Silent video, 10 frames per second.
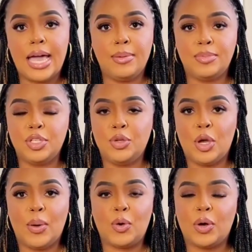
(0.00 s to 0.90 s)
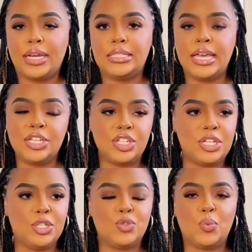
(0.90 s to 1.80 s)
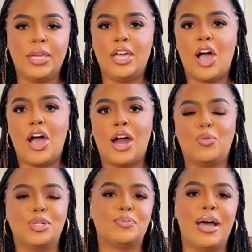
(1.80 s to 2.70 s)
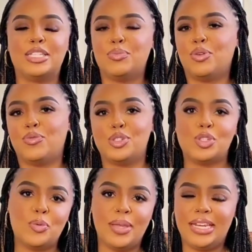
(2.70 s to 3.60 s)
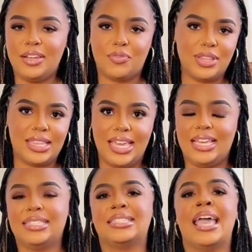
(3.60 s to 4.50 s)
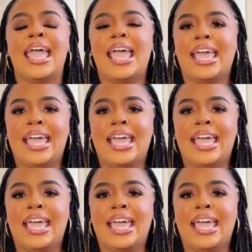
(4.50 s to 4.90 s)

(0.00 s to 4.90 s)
She knew his kind before. Baltasar wasn't the first man who tried